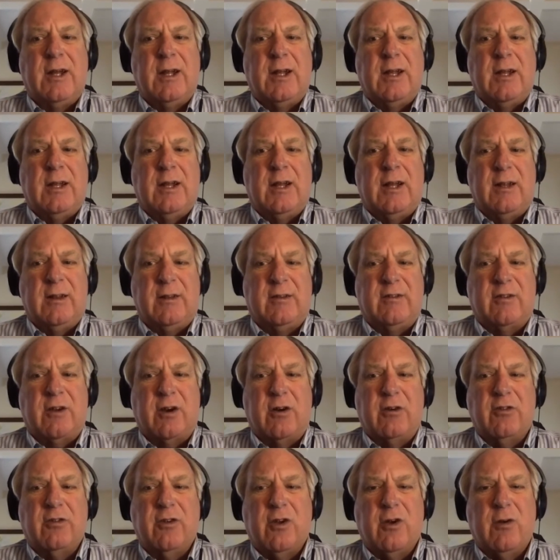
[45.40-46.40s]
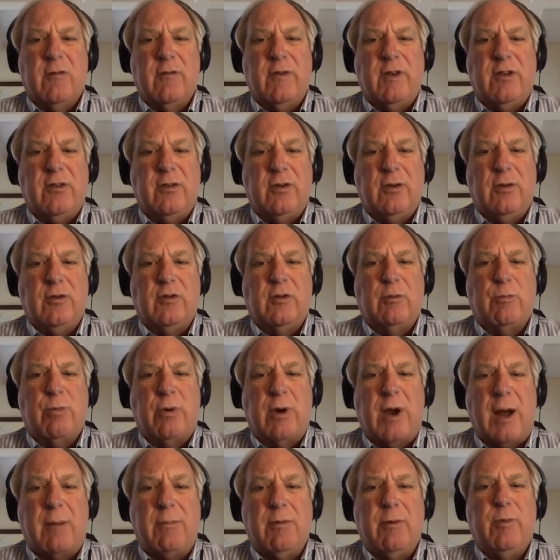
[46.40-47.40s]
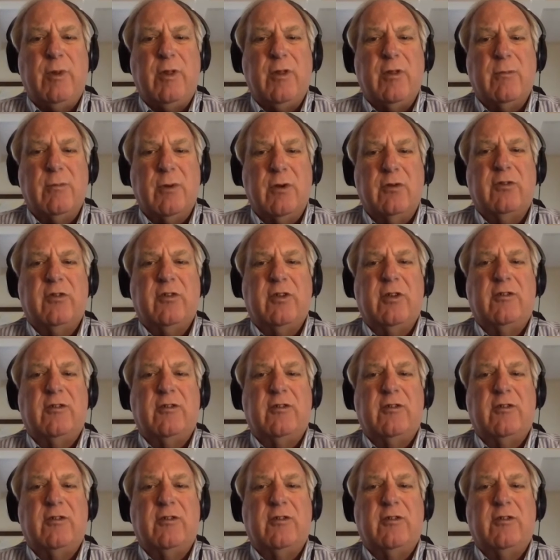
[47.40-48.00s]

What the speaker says: SARS-CoV-2 is probably the most